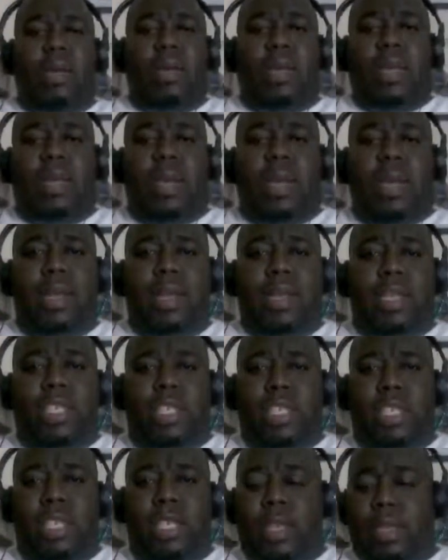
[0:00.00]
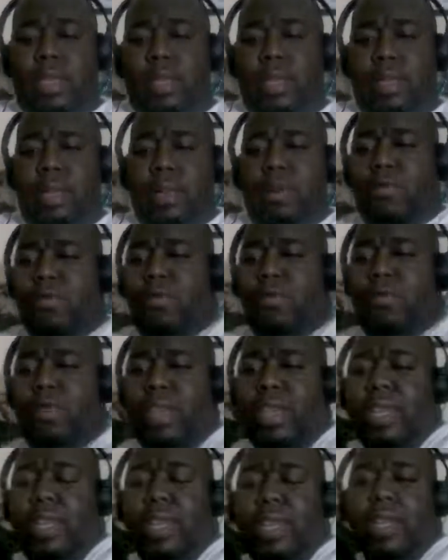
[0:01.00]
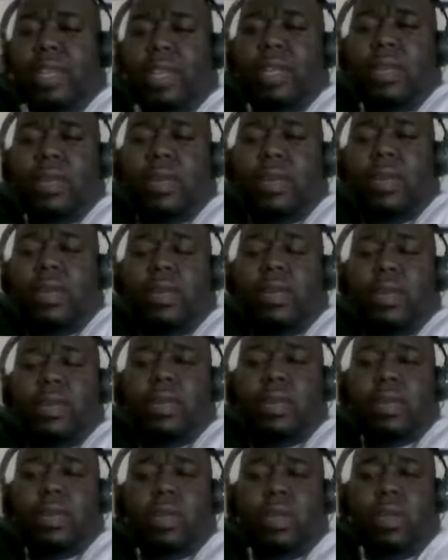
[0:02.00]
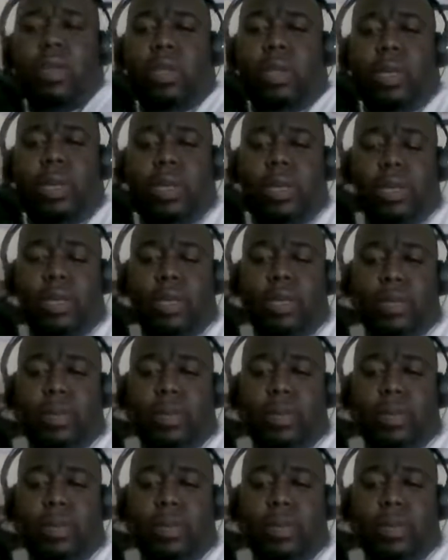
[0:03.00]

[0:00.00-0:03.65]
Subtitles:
Okay, let's check the feed here on